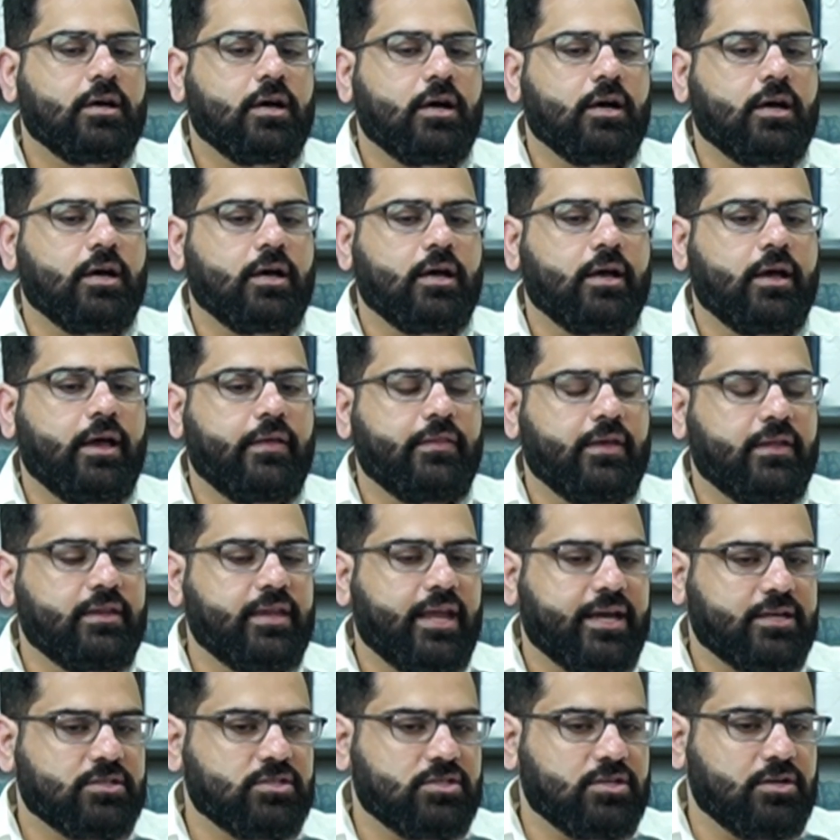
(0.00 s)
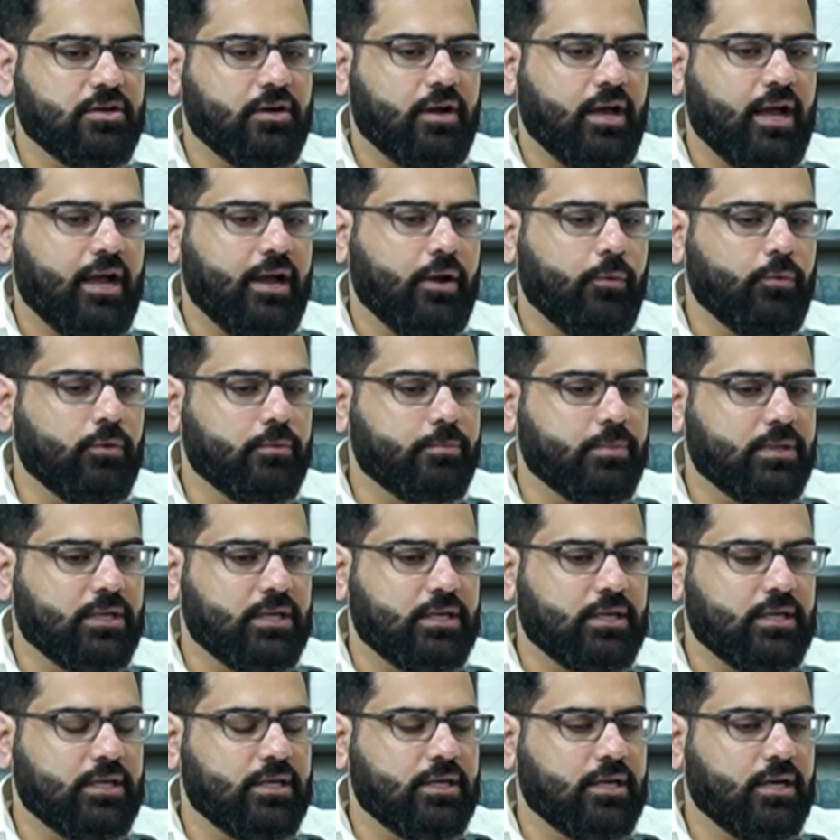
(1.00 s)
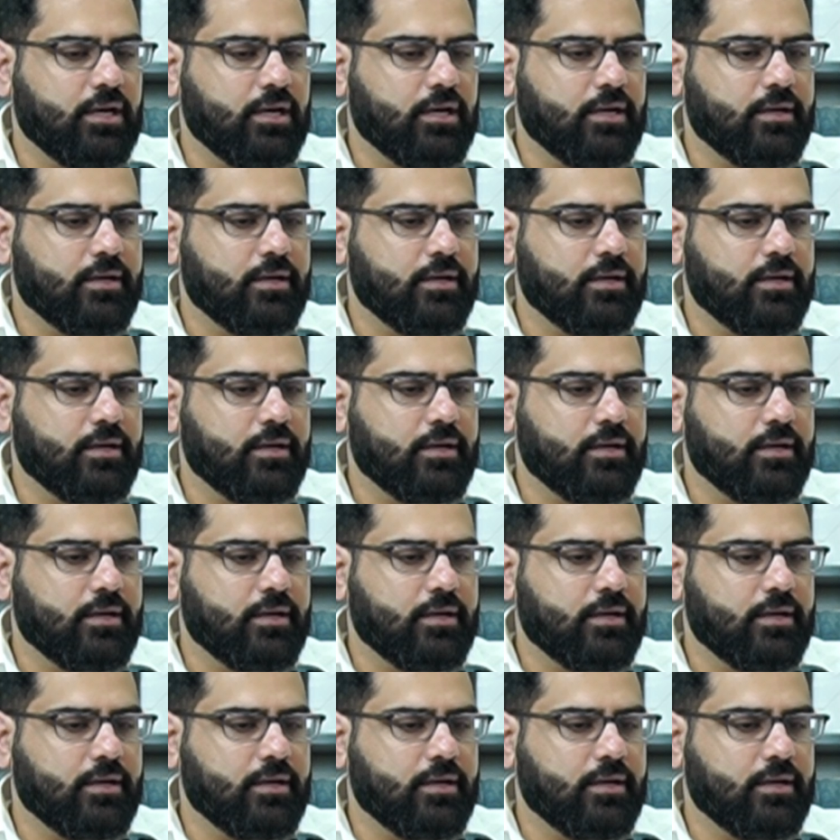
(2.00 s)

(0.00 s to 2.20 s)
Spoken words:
And then next year, I will be